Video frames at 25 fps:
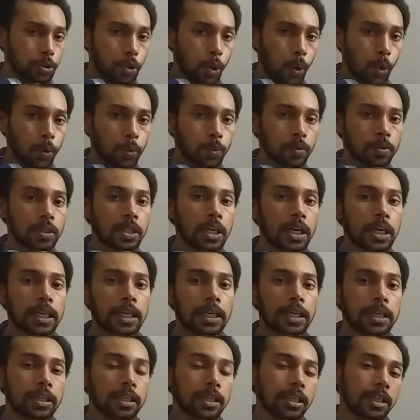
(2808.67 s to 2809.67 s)
showed
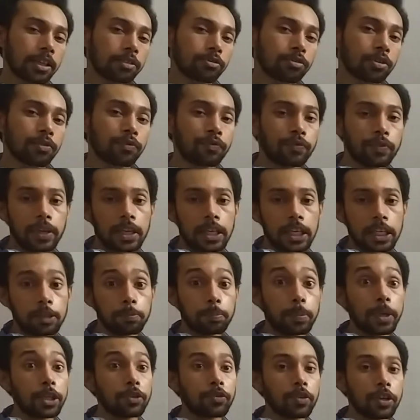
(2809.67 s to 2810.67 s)
the electric
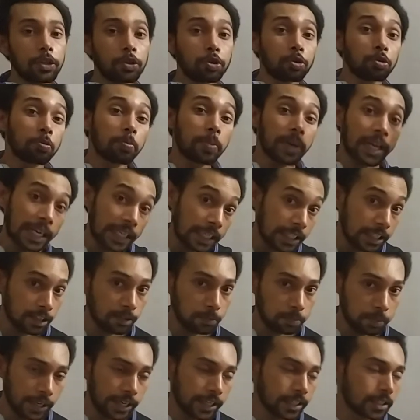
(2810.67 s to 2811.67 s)
field between two
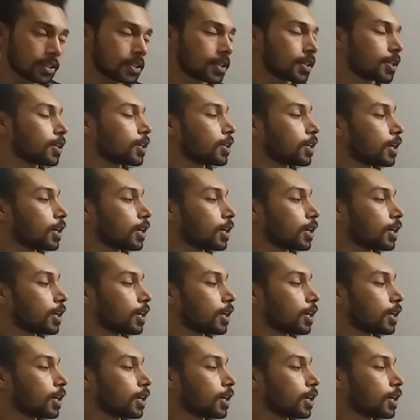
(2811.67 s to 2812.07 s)
parallel plates